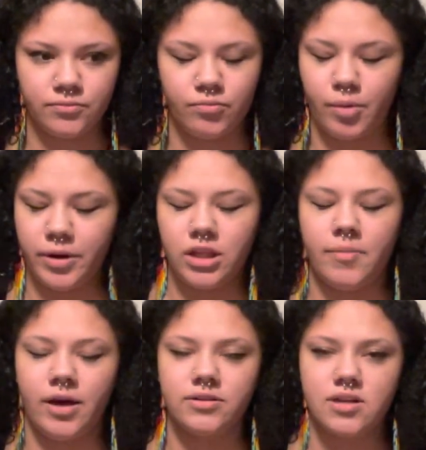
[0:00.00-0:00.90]
primarily
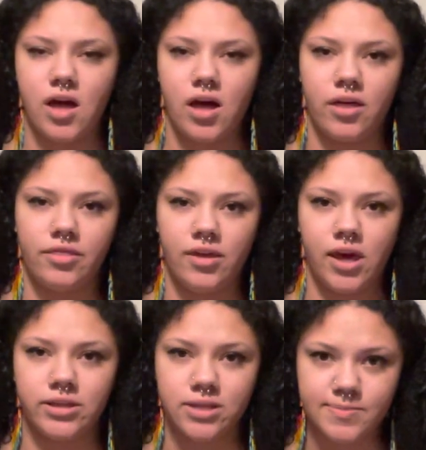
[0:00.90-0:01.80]
about the
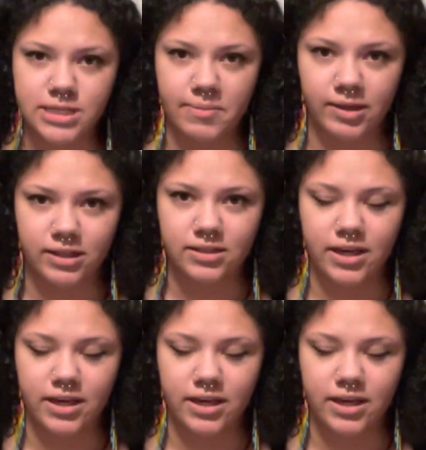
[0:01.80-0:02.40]
AIDS epidemic